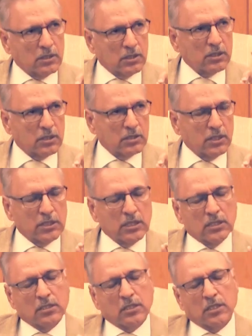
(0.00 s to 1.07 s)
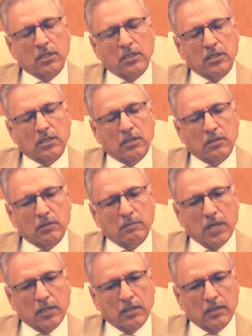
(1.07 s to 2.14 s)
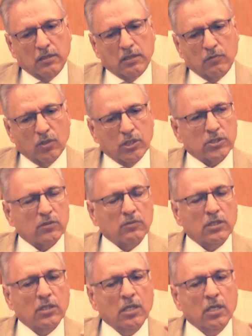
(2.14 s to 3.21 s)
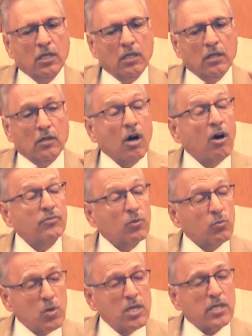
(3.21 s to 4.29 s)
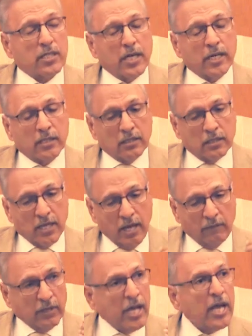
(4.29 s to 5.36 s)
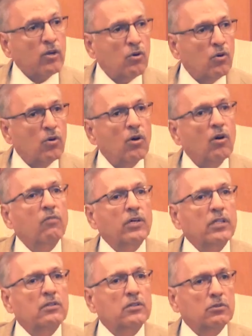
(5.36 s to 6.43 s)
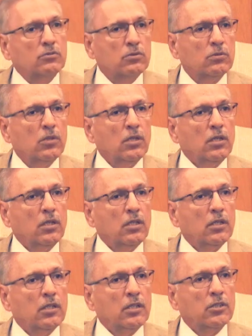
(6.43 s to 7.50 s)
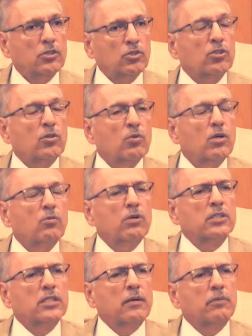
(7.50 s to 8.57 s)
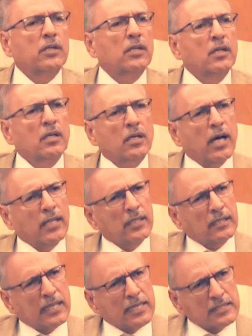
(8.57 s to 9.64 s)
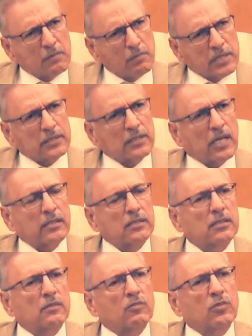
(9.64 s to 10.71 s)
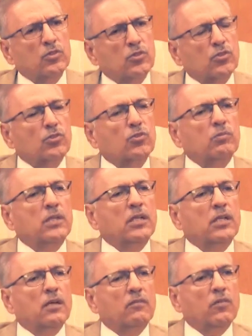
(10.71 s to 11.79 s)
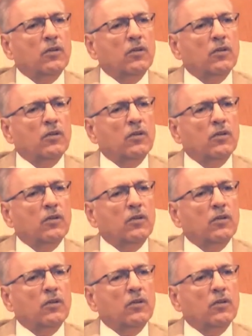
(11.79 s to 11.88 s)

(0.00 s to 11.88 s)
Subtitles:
raising the voice of the world, try and have an echo of what to show the world what is happening. I think that's the best strategy for social media,